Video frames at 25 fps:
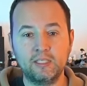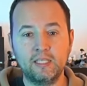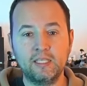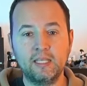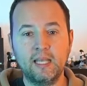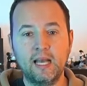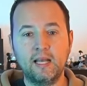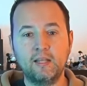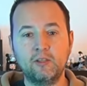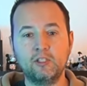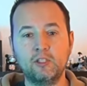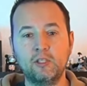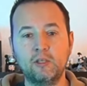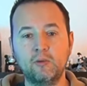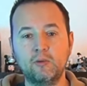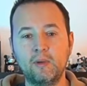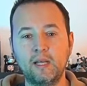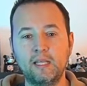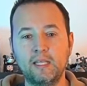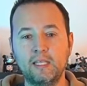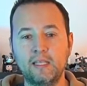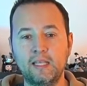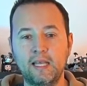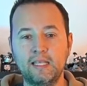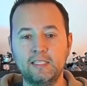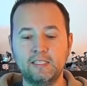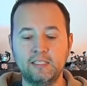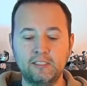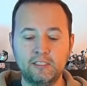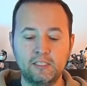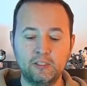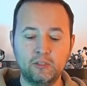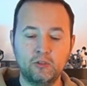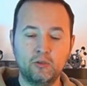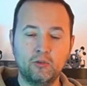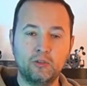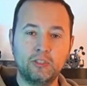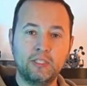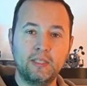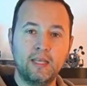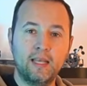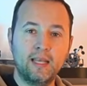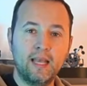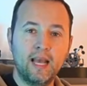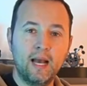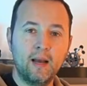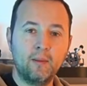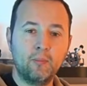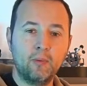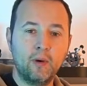It actually recognizes it using the
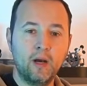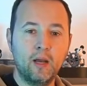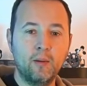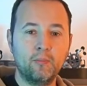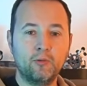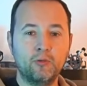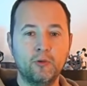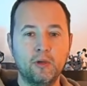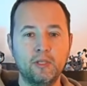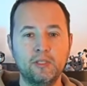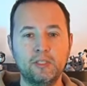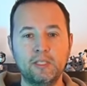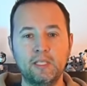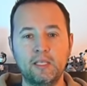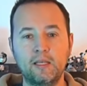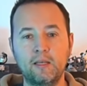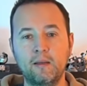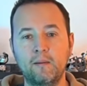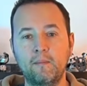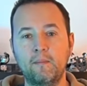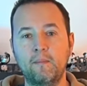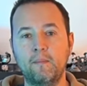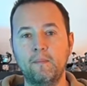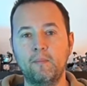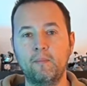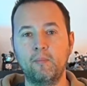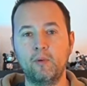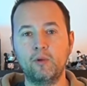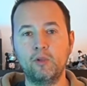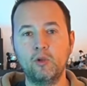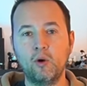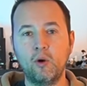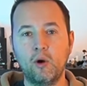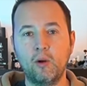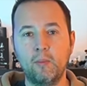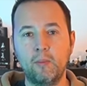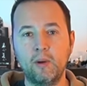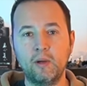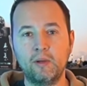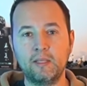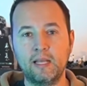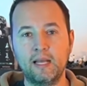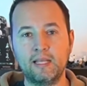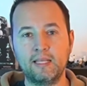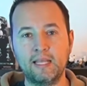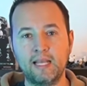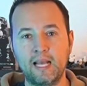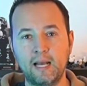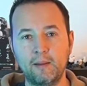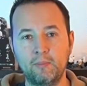camera up front here. We'll talk about
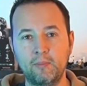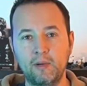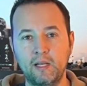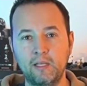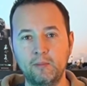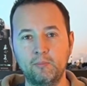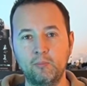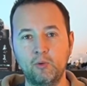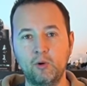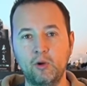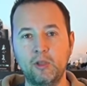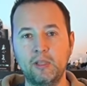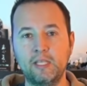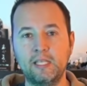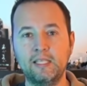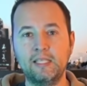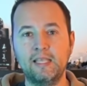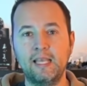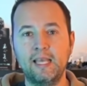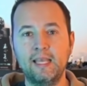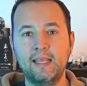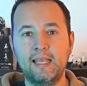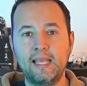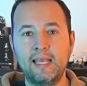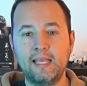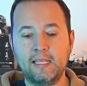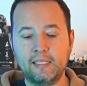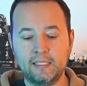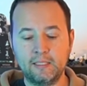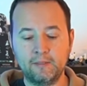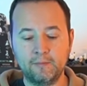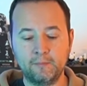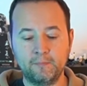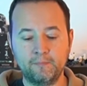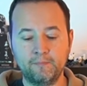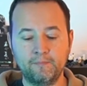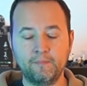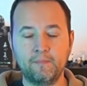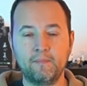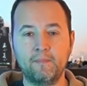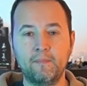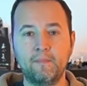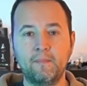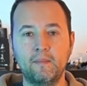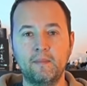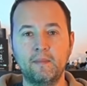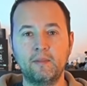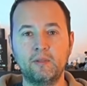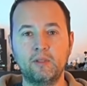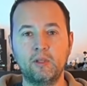that camera in more detail later.
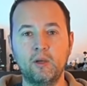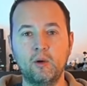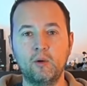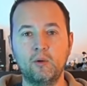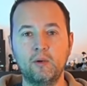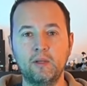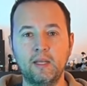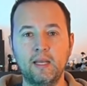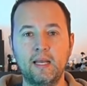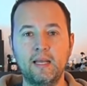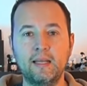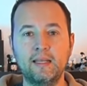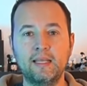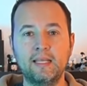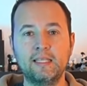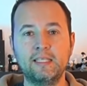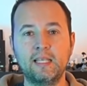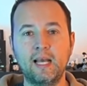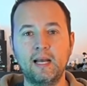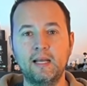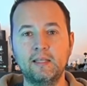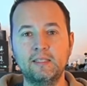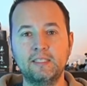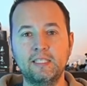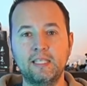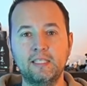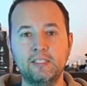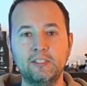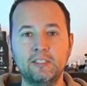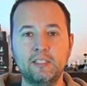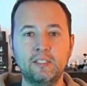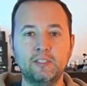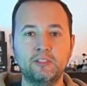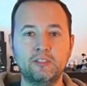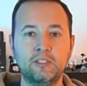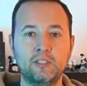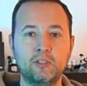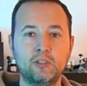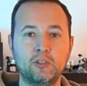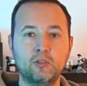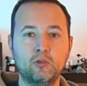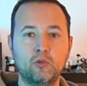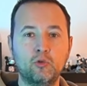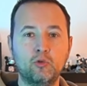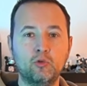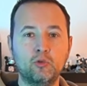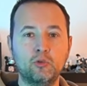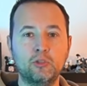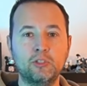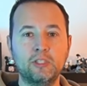So these aren't sensors in the
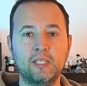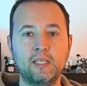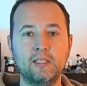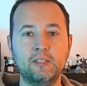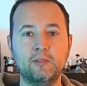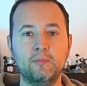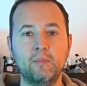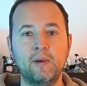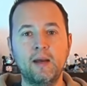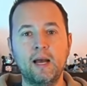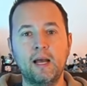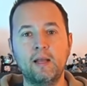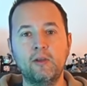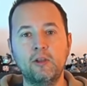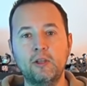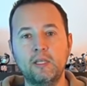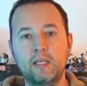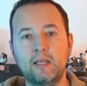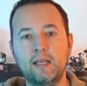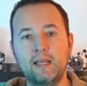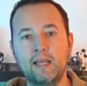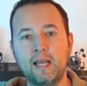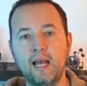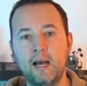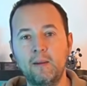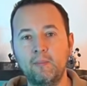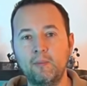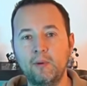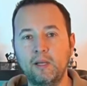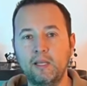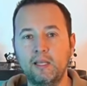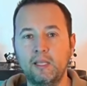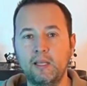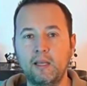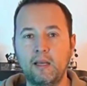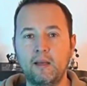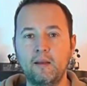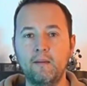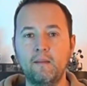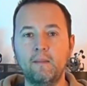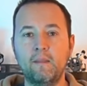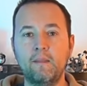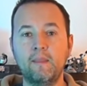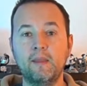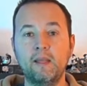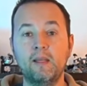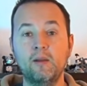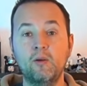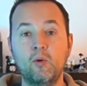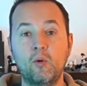usual sense, but actually the camera here.
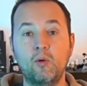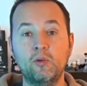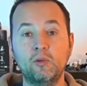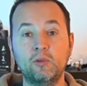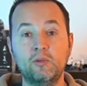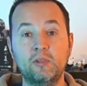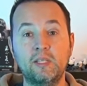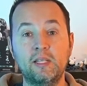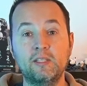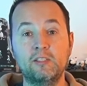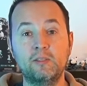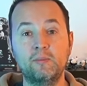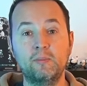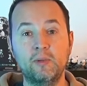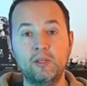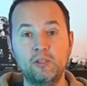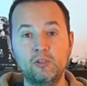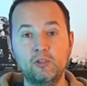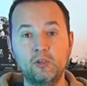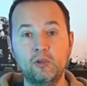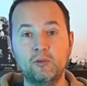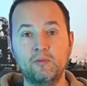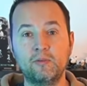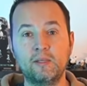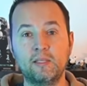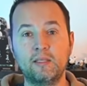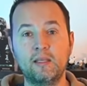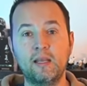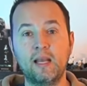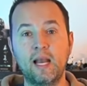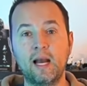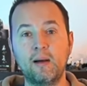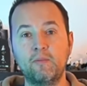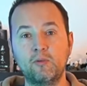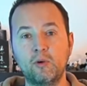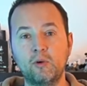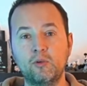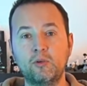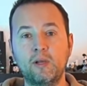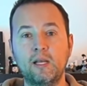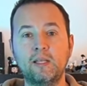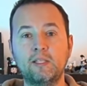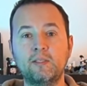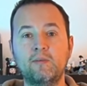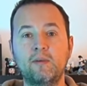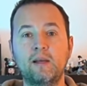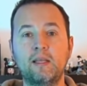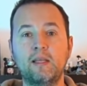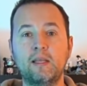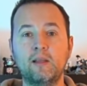It also takes a picture of it. I've also
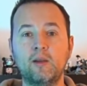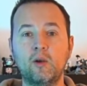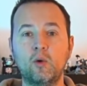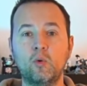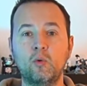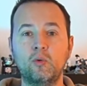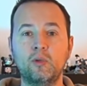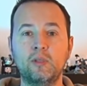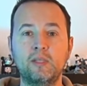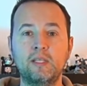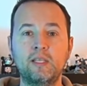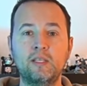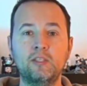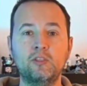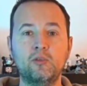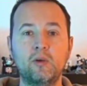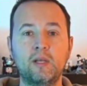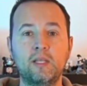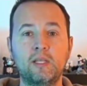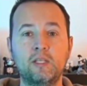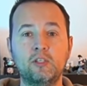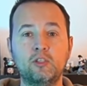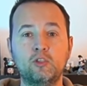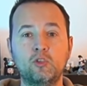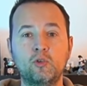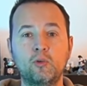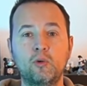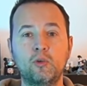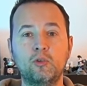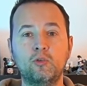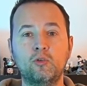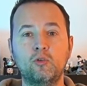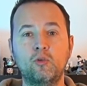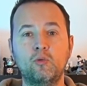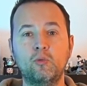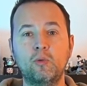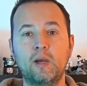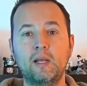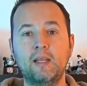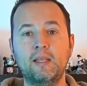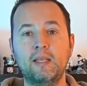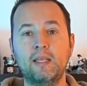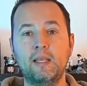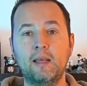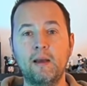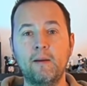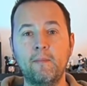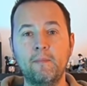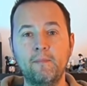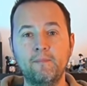activated the whole thing so I can show it to you right
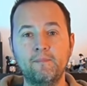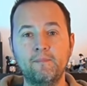here.